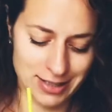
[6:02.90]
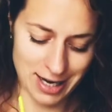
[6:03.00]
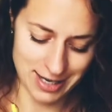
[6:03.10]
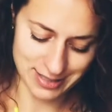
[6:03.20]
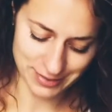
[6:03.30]

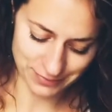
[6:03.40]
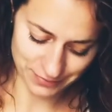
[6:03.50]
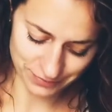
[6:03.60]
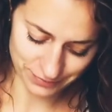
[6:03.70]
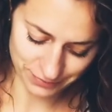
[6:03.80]
guys.
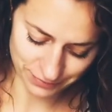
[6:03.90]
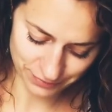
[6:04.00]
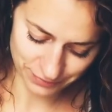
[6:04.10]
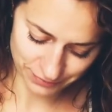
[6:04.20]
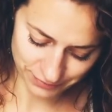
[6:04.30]

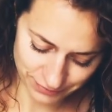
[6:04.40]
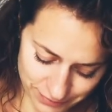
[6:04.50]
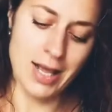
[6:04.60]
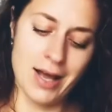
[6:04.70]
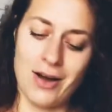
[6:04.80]

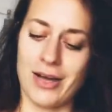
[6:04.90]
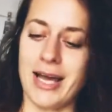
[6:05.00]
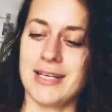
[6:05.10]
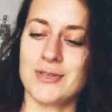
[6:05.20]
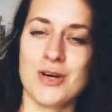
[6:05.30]

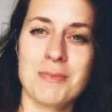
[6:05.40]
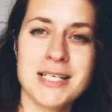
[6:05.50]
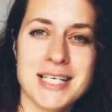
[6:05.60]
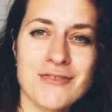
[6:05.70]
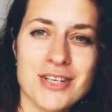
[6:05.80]
Okay, so I
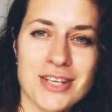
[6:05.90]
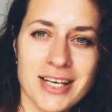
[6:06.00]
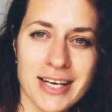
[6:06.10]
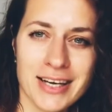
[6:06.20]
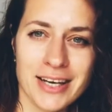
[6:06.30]
mixed
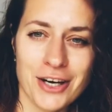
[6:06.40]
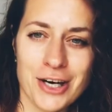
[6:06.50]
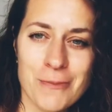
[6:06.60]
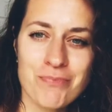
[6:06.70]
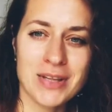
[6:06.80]
everything
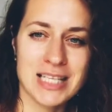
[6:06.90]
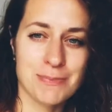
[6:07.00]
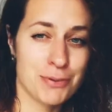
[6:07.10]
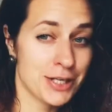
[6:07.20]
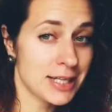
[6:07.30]
here. It's
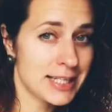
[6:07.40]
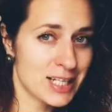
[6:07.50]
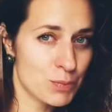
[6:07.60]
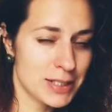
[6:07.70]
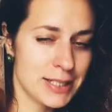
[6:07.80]
pretty
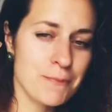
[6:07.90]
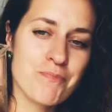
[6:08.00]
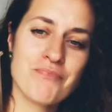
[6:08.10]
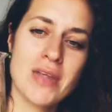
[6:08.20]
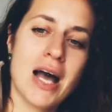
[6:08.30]

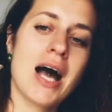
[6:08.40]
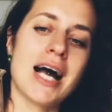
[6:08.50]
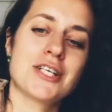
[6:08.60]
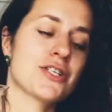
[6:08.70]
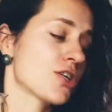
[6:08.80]
liquidy.
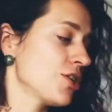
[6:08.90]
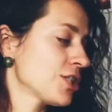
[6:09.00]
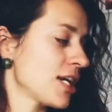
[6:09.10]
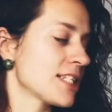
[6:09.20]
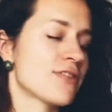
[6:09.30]
I'm just gonna
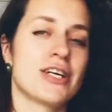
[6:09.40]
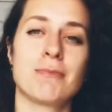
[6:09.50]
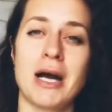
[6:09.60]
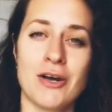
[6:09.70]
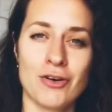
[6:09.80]
transfer in
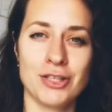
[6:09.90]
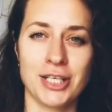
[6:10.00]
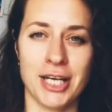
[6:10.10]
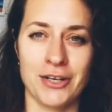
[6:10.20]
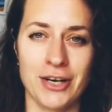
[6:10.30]
my
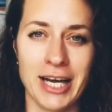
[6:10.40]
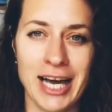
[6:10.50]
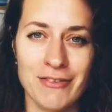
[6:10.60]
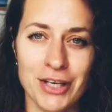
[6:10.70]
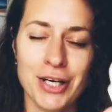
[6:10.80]
container. I
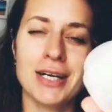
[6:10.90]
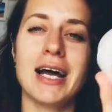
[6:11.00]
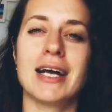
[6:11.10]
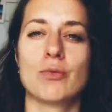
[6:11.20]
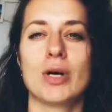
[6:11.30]
have it here,
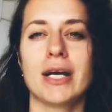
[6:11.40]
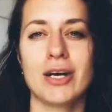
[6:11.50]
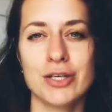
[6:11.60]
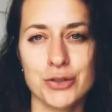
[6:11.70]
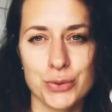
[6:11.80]
and what I'm
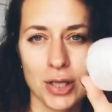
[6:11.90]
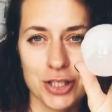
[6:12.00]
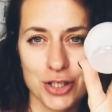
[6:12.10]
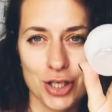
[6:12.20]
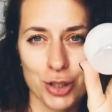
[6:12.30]
gonna do, I'm
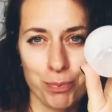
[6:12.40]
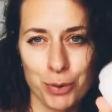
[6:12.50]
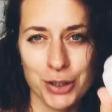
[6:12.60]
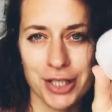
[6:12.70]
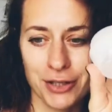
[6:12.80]
just gonna
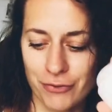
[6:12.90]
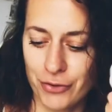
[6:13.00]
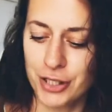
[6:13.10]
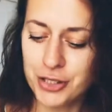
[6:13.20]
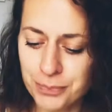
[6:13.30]
put in the
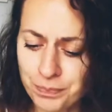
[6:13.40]
fridge